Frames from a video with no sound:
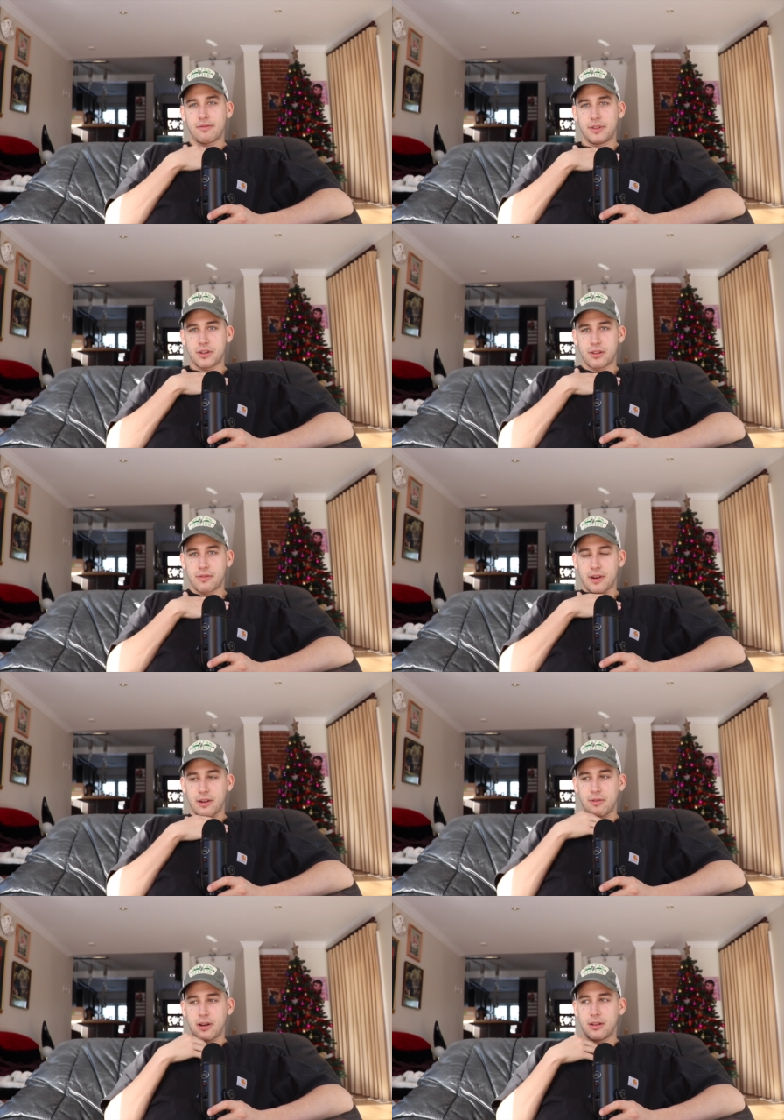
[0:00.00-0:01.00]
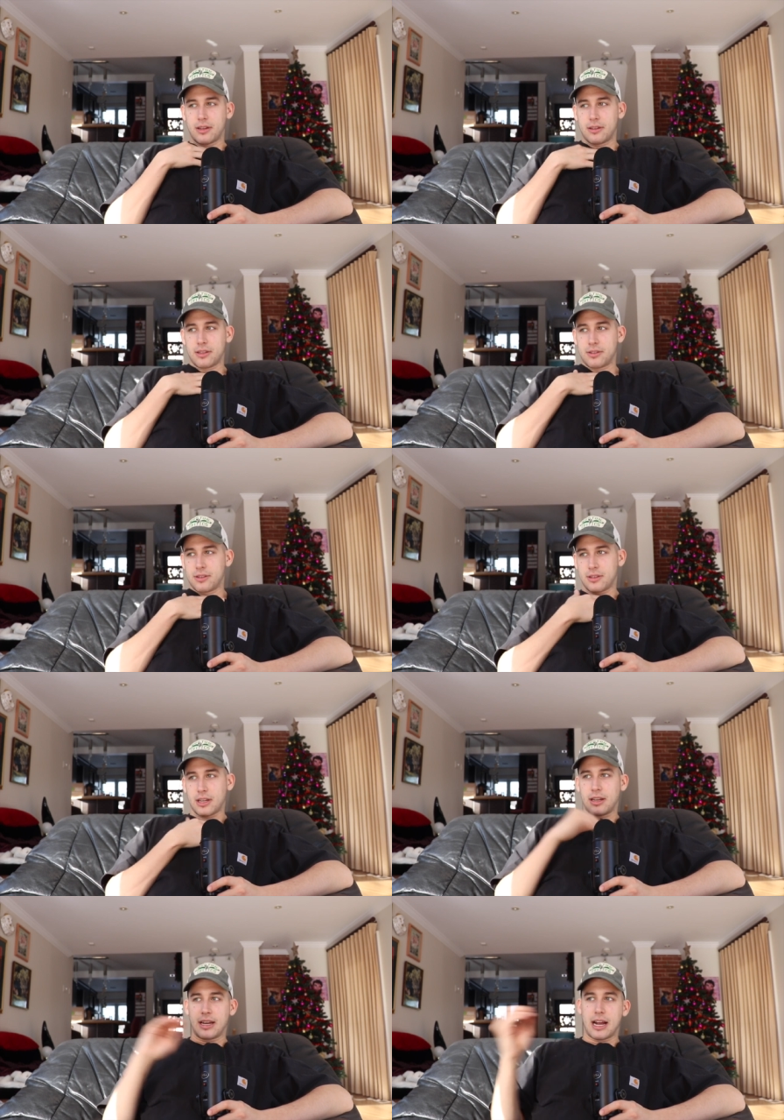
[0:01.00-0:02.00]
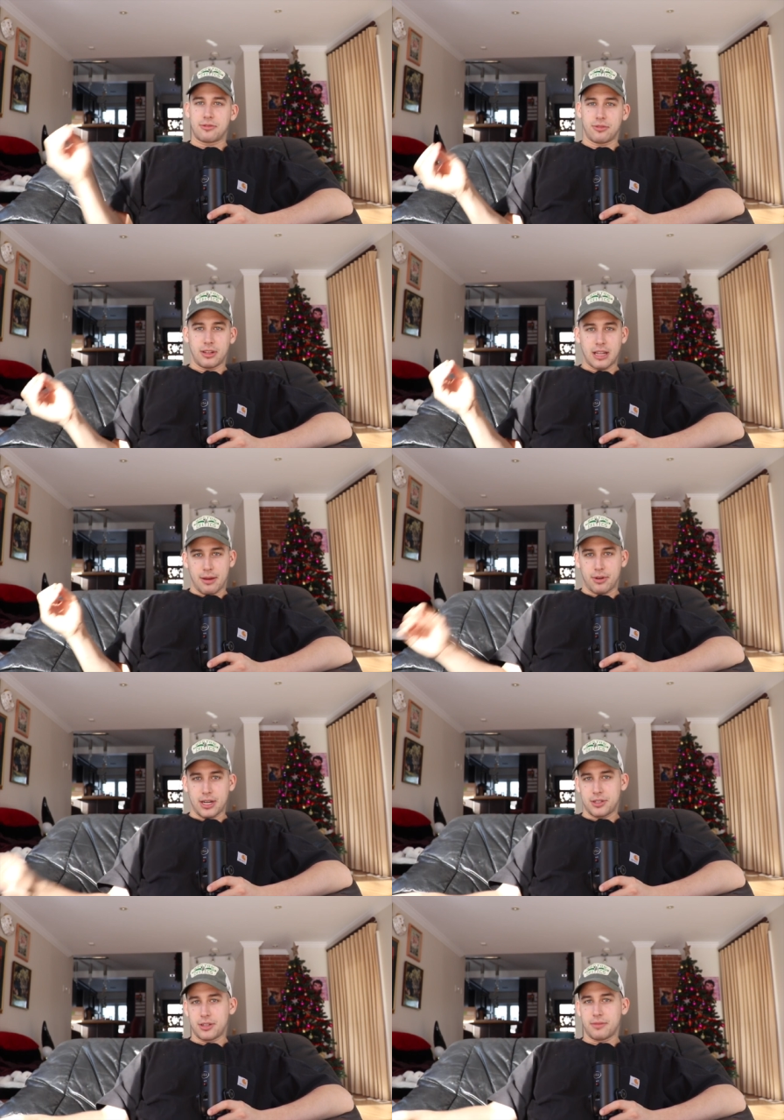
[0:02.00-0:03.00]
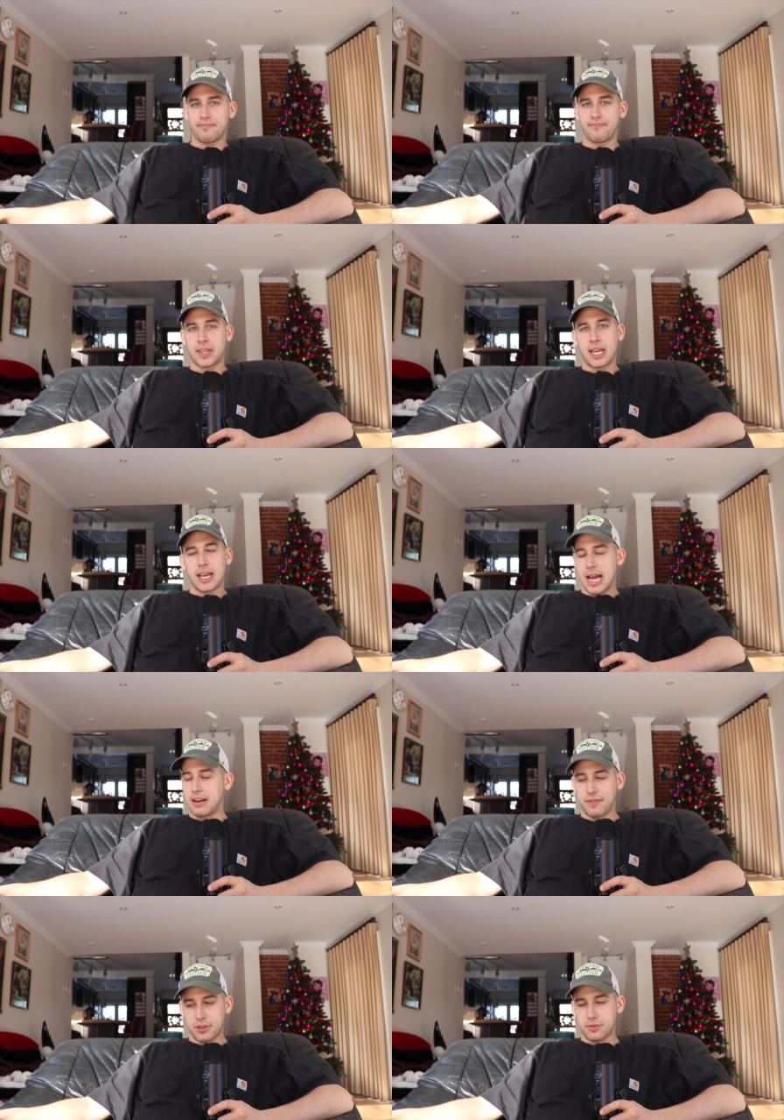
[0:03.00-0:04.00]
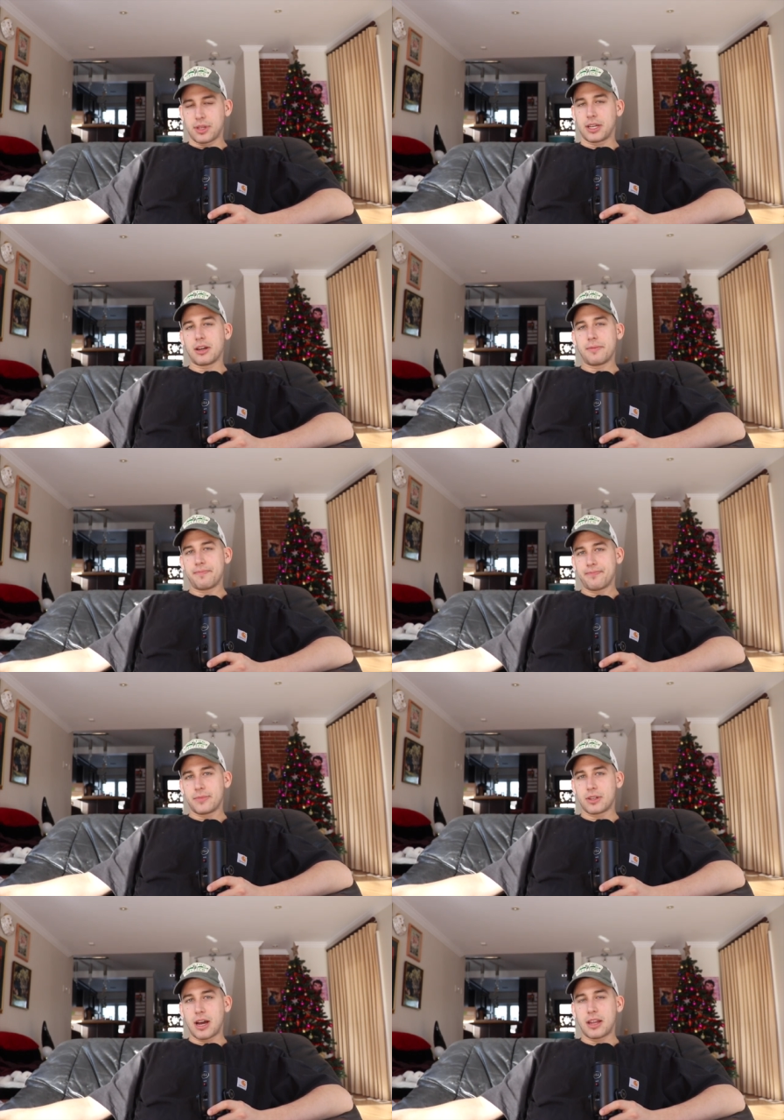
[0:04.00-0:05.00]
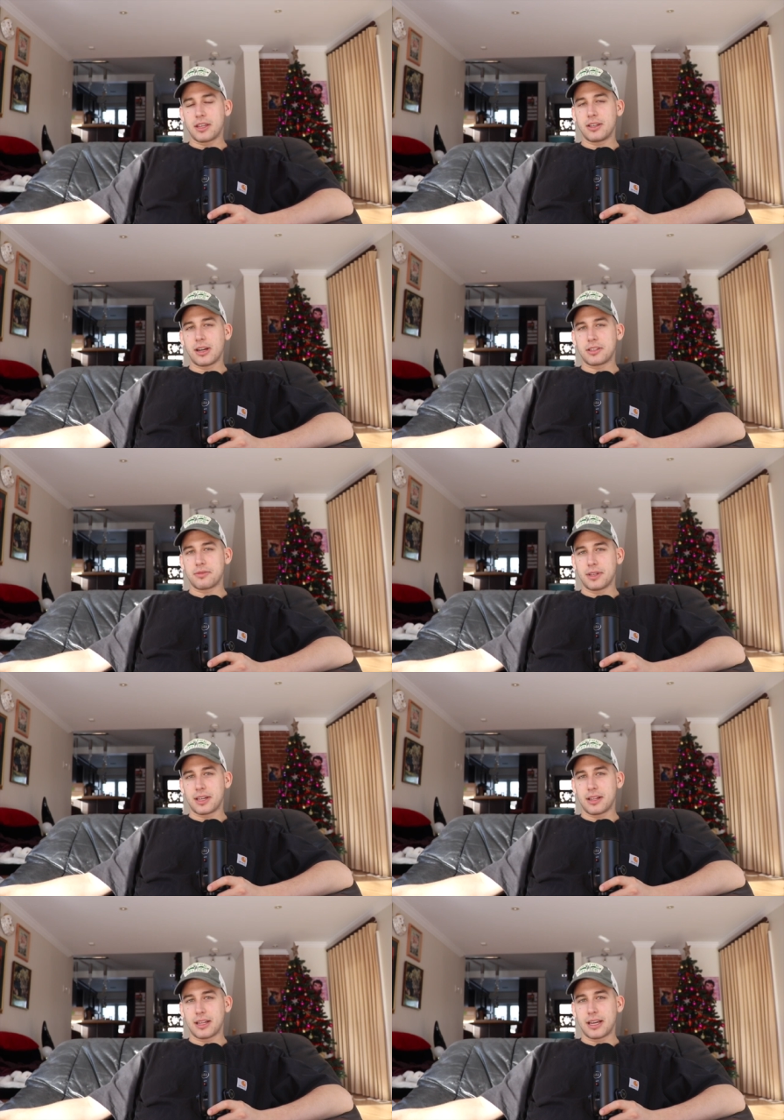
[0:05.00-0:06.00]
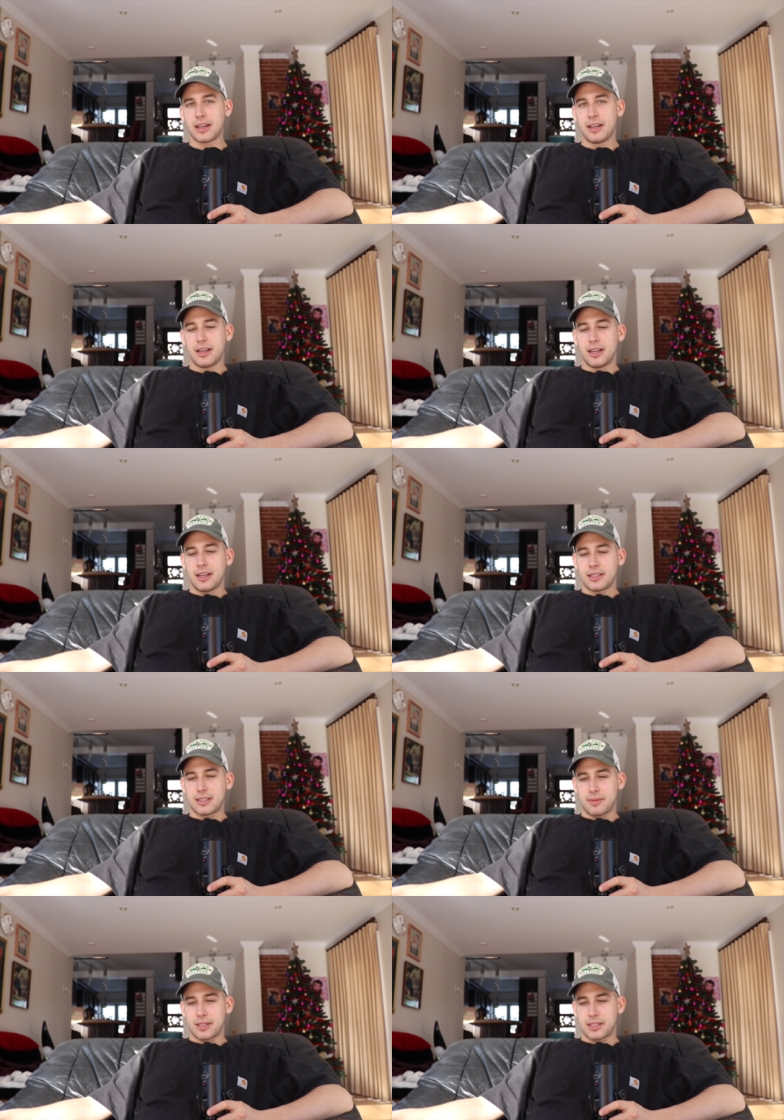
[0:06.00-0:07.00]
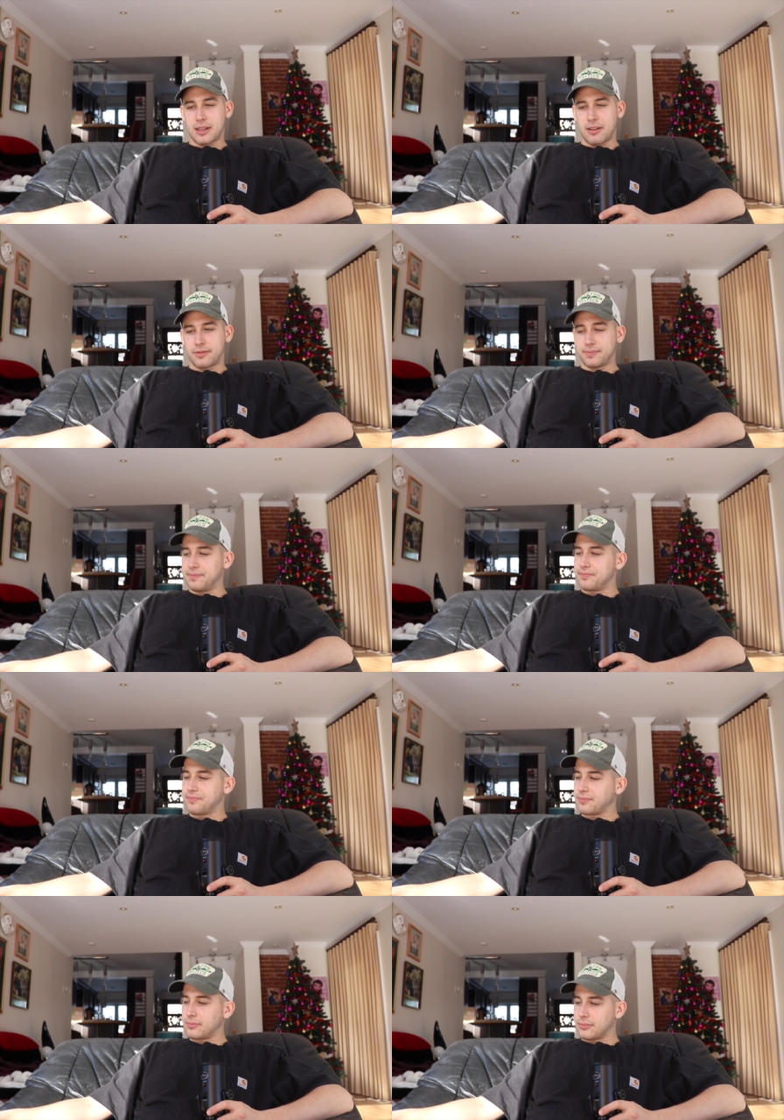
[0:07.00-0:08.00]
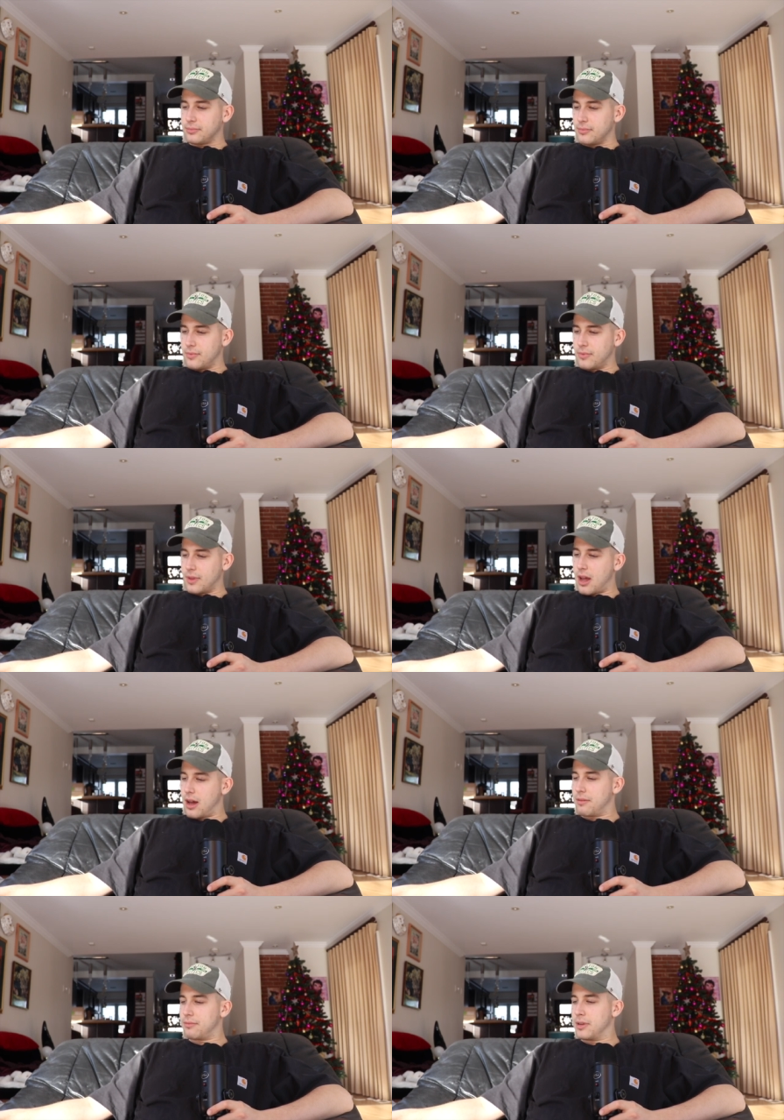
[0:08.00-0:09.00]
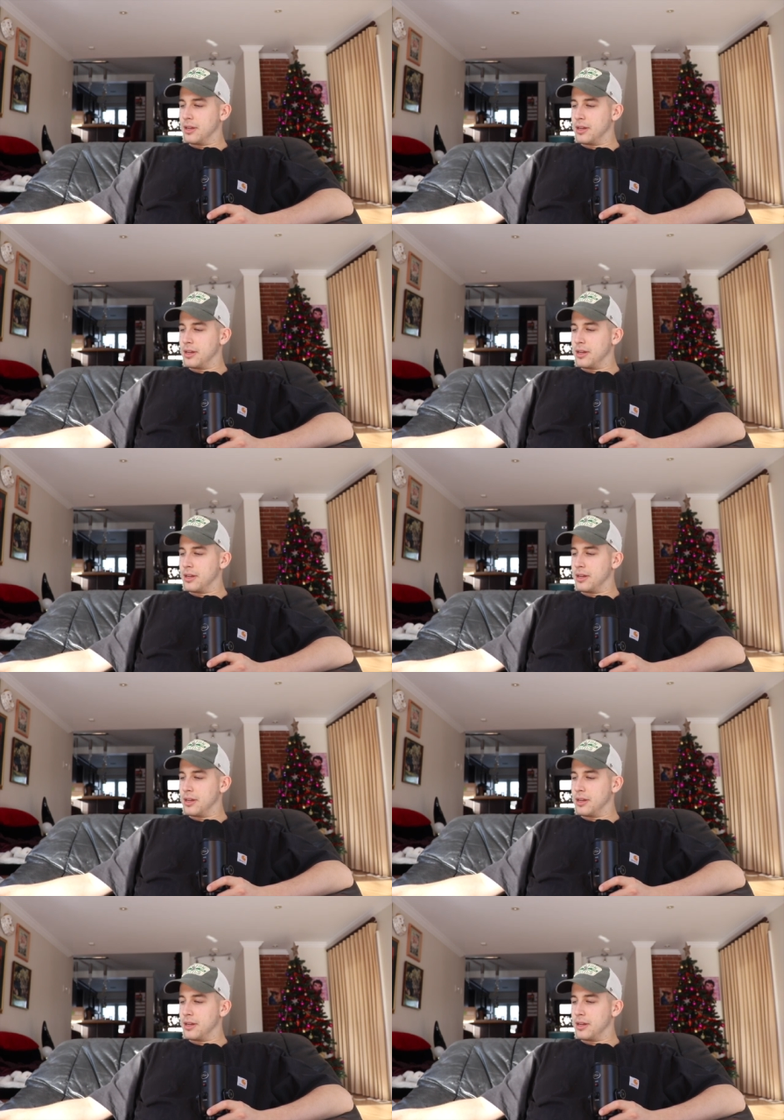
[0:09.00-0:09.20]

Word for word: of each other very well, and it's just like a natural collaboration, and it feels really good. So I think you guys are really gonna like some of the stuff. Um,